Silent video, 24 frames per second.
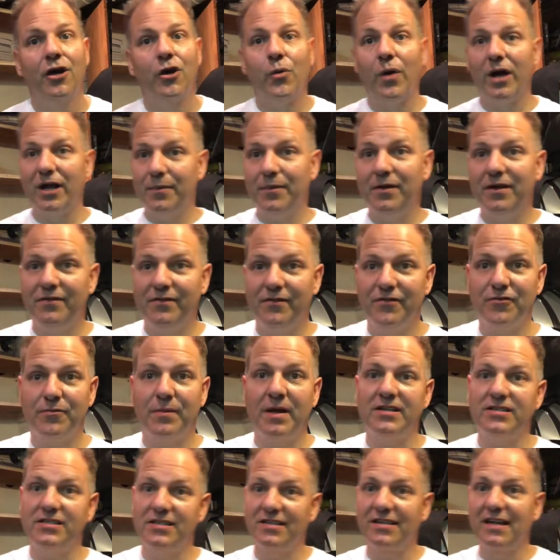quite a bit of
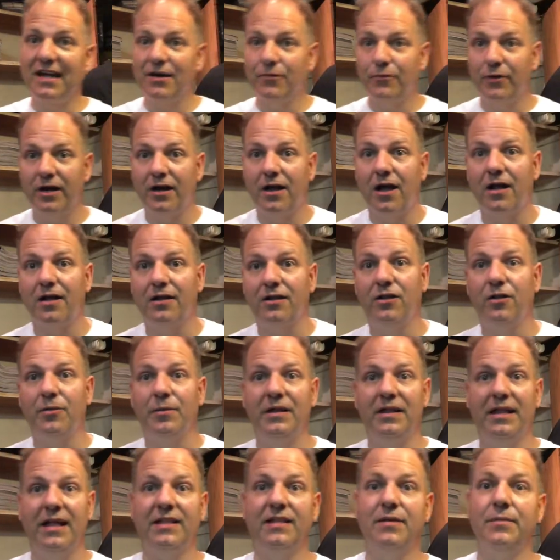information. This kind of went on a little
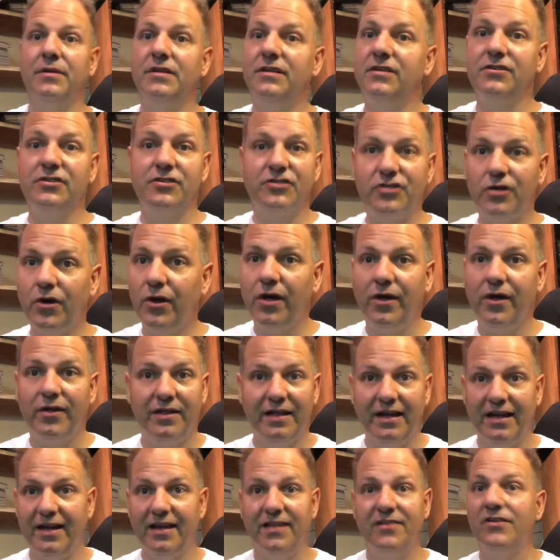bit lengthy, but that's to show you
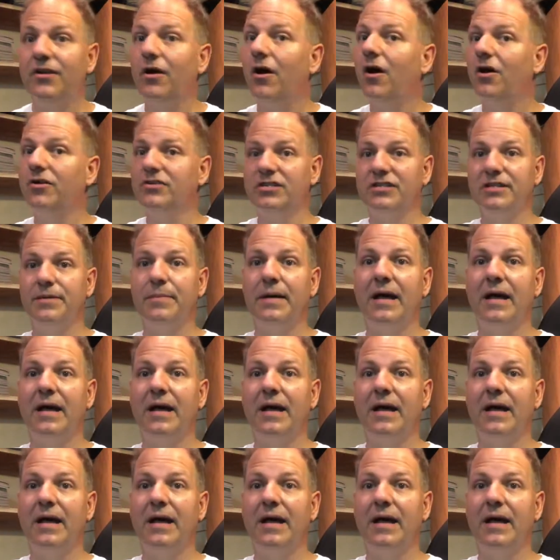that it isn't all just